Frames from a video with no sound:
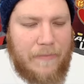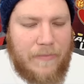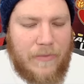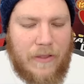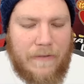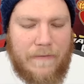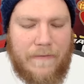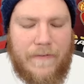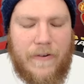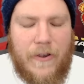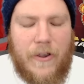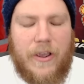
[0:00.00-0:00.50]

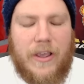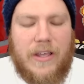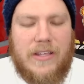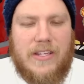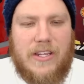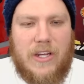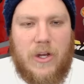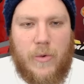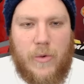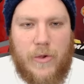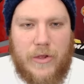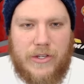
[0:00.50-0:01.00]

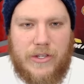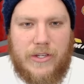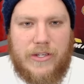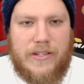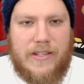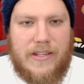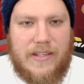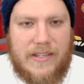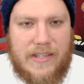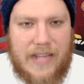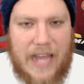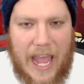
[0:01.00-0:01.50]
Ferguson always used
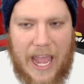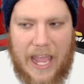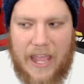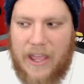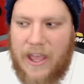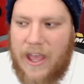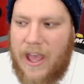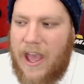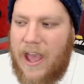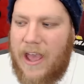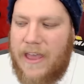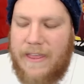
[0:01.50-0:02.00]
to say,
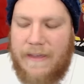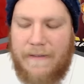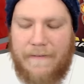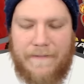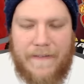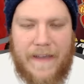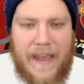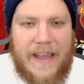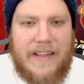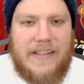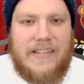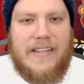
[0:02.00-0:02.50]
the
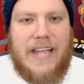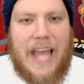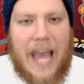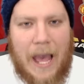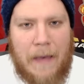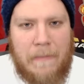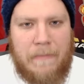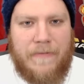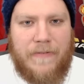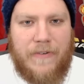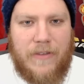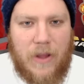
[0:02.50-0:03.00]
fans
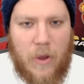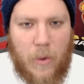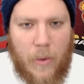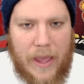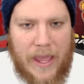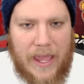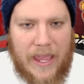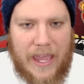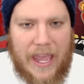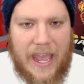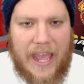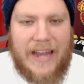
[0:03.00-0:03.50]
come for the
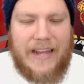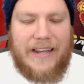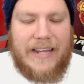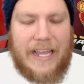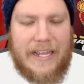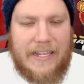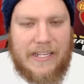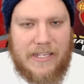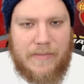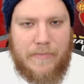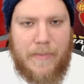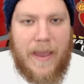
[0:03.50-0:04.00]
weekend,
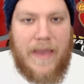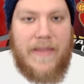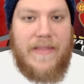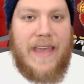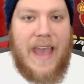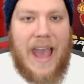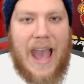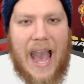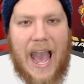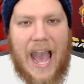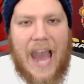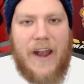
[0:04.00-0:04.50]
they spend
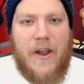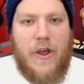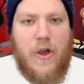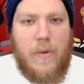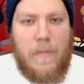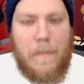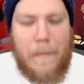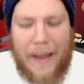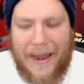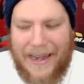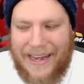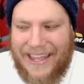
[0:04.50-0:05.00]
their
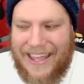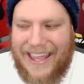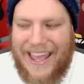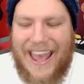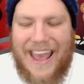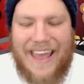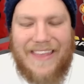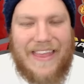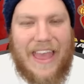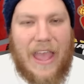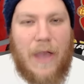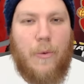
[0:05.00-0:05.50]
hard-earned money,
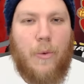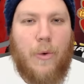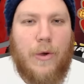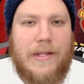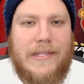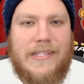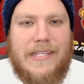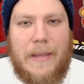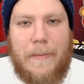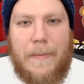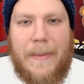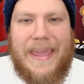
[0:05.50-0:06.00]
they
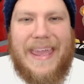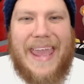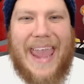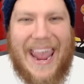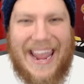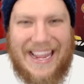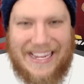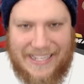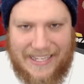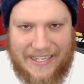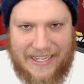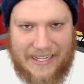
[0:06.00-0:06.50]
want to be
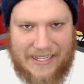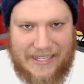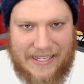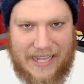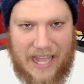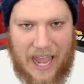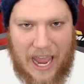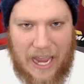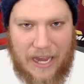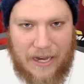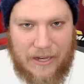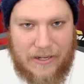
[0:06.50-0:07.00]

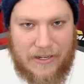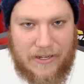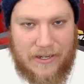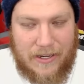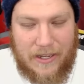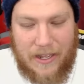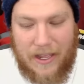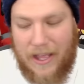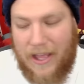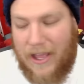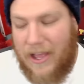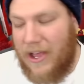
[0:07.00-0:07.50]
entertained.
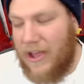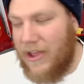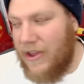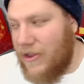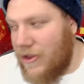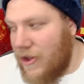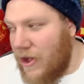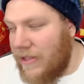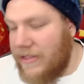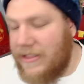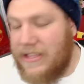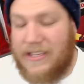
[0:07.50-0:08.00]

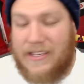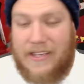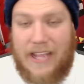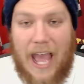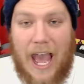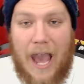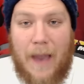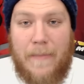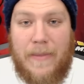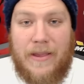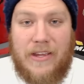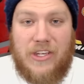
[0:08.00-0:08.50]
Not this
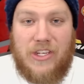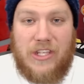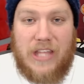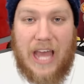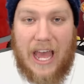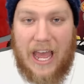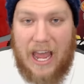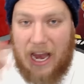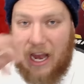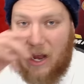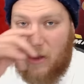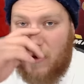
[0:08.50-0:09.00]
garbage
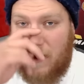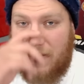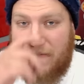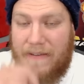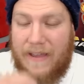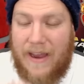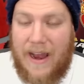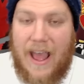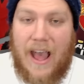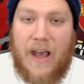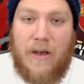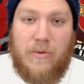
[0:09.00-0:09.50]
that Louis
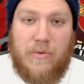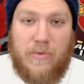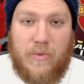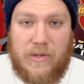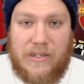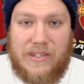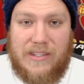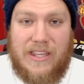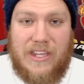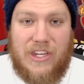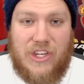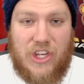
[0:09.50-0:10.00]
van Gaal
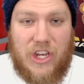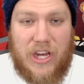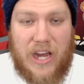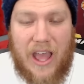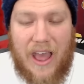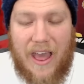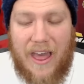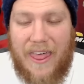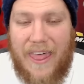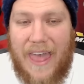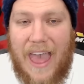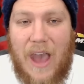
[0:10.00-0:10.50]
was dishing
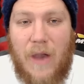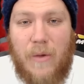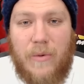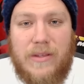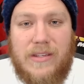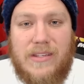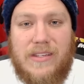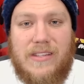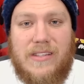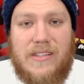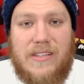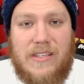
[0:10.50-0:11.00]
out. That
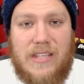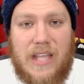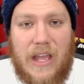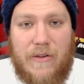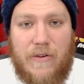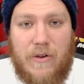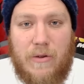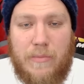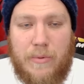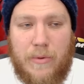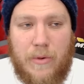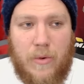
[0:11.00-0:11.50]
was
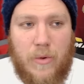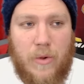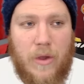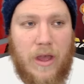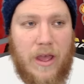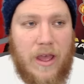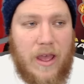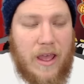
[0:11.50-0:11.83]
terrible.